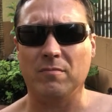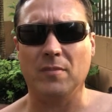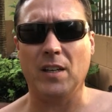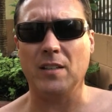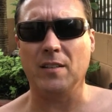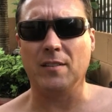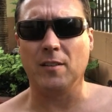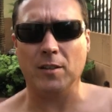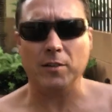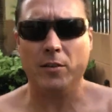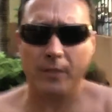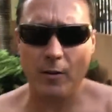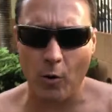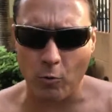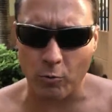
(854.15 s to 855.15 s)
They just look,
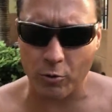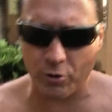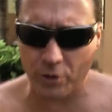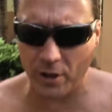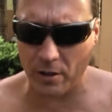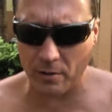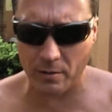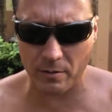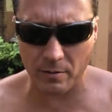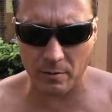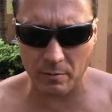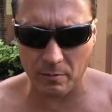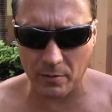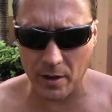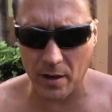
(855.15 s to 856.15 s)
oh shit,
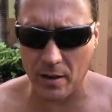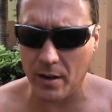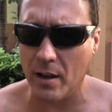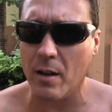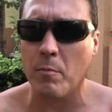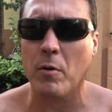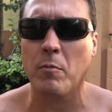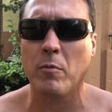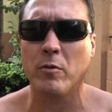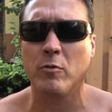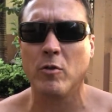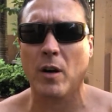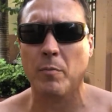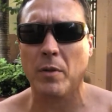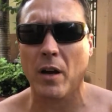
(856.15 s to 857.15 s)
damn, almost
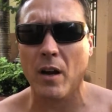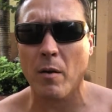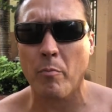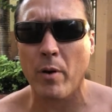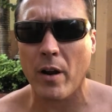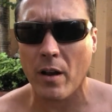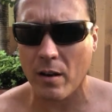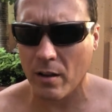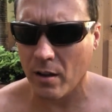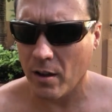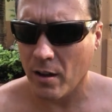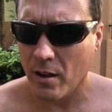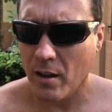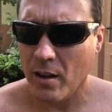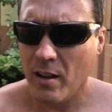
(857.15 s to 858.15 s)
dropped the iPad.
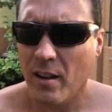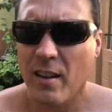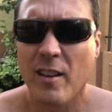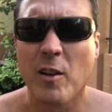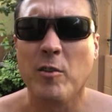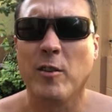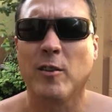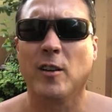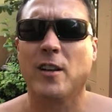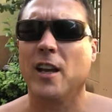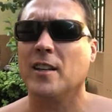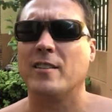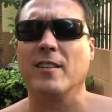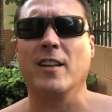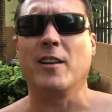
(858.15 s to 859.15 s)
They'll just look
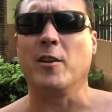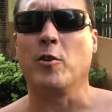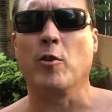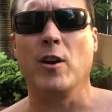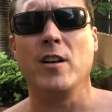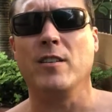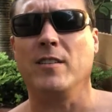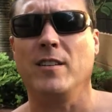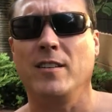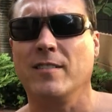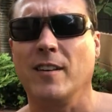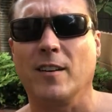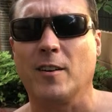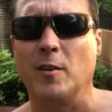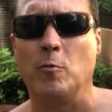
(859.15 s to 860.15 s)
at you like you're crazy. It's
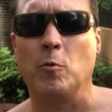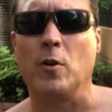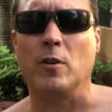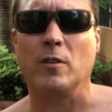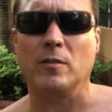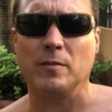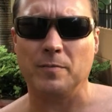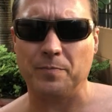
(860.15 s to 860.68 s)
not gonna work.